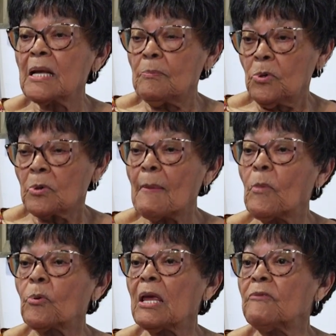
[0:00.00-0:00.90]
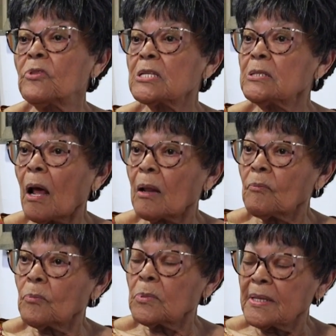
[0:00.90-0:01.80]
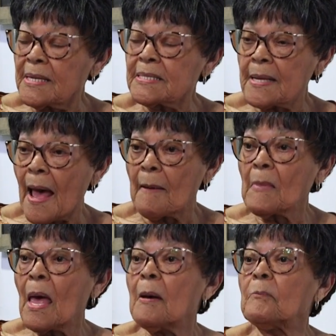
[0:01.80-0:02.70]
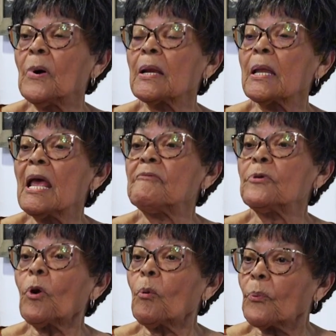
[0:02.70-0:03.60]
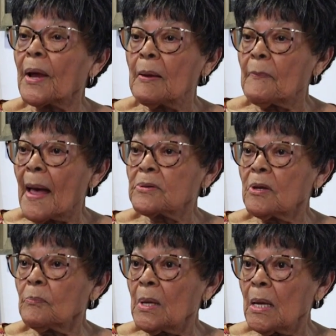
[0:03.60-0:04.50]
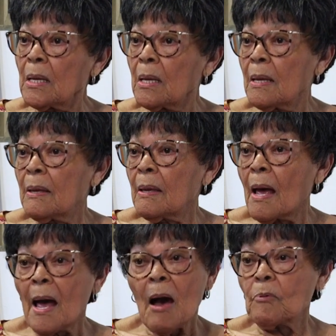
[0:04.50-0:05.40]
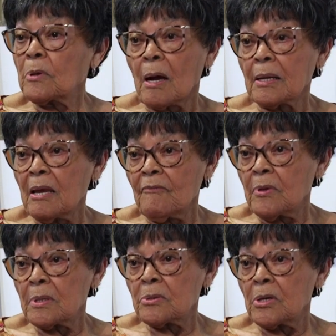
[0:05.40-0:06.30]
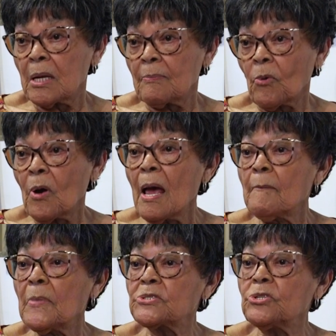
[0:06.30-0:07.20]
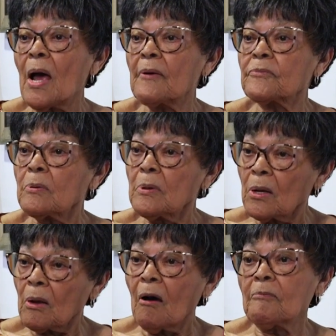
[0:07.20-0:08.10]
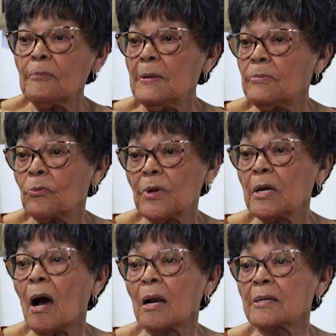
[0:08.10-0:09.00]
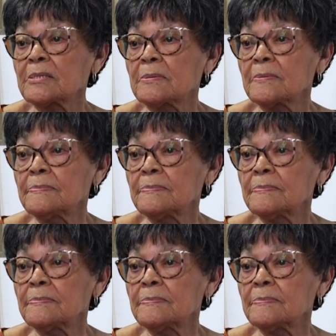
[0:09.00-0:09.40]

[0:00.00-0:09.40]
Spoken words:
I said, look, I'm gonna give you this $1 this time. But if you don't bring it back to me, I will not give it to you. But you have to love people regardless.